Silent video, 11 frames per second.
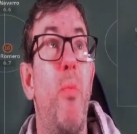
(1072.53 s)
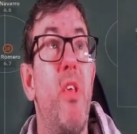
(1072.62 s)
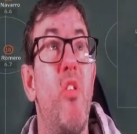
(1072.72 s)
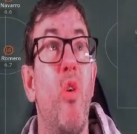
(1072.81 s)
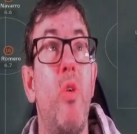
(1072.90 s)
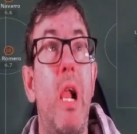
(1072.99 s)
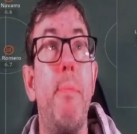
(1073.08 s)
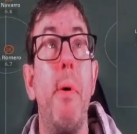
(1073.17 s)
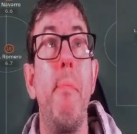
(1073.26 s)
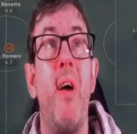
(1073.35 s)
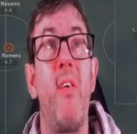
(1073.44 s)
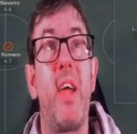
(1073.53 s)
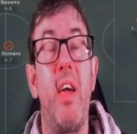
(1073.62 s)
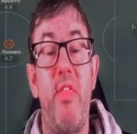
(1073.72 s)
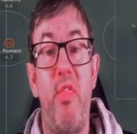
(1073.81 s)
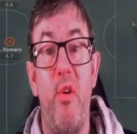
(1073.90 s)
whistle. Club
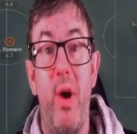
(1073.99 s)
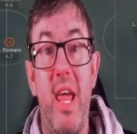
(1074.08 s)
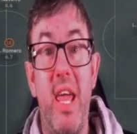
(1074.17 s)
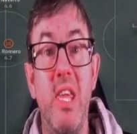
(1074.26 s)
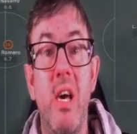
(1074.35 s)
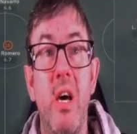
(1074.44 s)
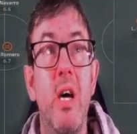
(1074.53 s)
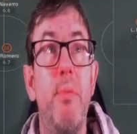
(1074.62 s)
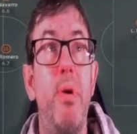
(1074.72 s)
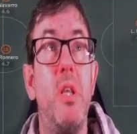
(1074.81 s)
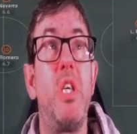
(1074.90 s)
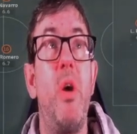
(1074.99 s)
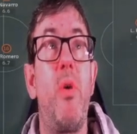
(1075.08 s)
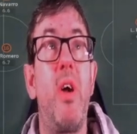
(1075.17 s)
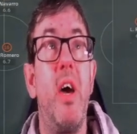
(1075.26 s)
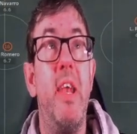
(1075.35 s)
America 3,
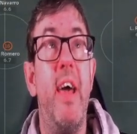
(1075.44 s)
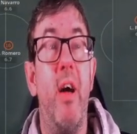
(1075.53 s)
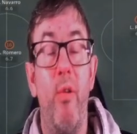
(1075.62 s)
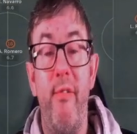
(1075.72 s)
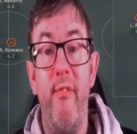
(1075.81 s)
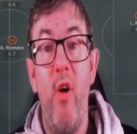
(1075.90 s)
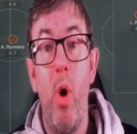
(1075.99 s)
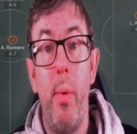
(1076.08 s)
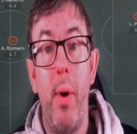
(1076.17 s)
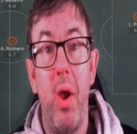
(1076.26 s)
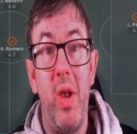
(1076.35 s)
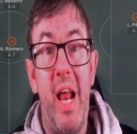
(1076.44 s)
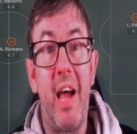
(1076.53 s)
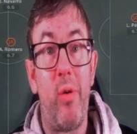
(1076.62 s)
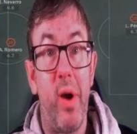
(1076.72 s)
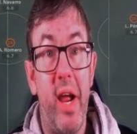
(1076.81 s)
Pachuca 0, 4-1 on
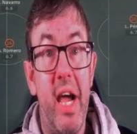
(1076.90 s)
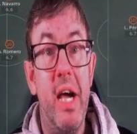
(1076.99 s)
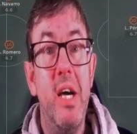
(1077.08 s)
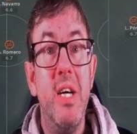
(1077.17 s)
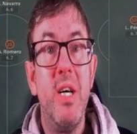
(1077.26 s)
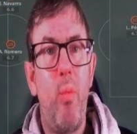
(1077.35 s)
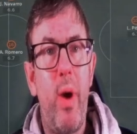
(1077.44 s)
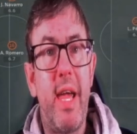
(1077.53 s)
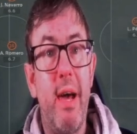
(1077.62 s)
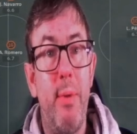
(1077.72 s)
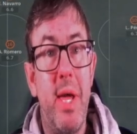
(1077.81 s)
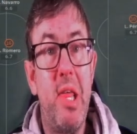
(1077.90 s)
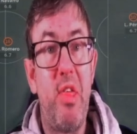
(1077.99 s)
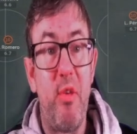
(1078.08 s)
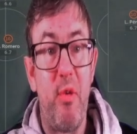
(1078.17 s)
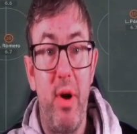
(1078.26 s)
aggregate. We're going
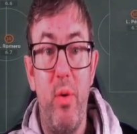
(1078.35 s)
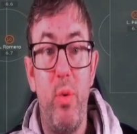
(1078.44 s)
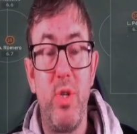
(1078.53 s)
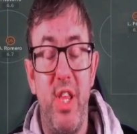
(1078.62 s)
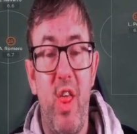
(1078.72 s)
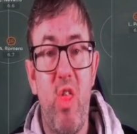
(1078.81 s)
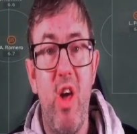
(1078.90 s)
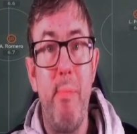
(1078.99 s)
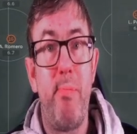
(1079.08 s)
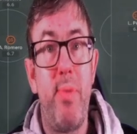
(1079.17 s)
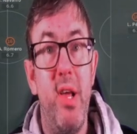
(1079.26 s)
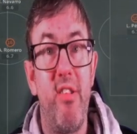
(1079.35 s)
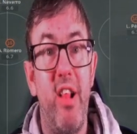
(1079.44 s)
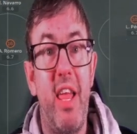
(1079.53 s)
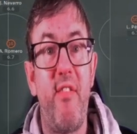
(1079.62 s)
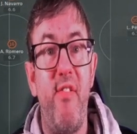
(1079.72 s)
through to the
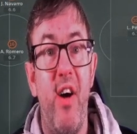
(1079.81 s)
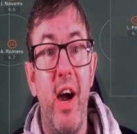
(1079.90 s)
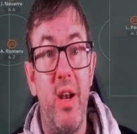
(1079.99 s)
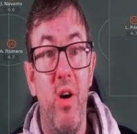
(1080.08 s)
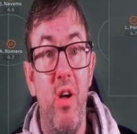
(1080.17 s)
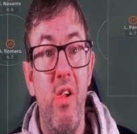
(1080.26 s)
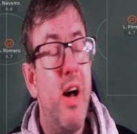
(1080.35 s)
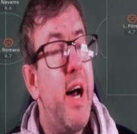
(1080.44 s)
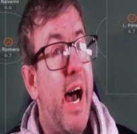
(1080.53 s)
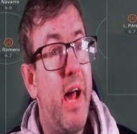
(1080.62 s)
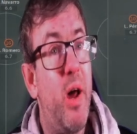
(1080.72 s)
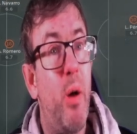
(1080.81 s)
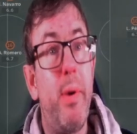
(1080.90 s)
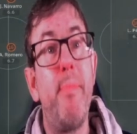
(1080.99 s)
Champions League final, and I'll be